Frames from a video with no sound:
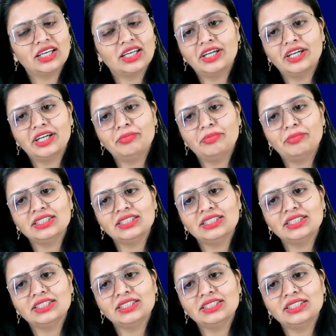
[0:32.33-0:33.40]
It means
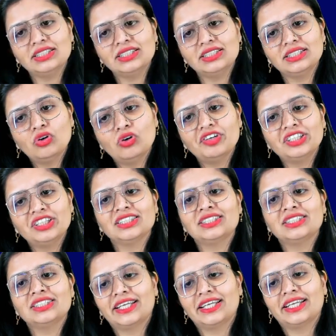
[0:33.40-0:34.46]
the flow which is
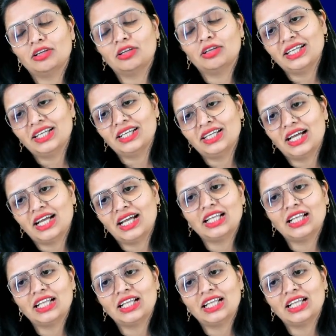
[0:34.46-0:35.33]
taking place under the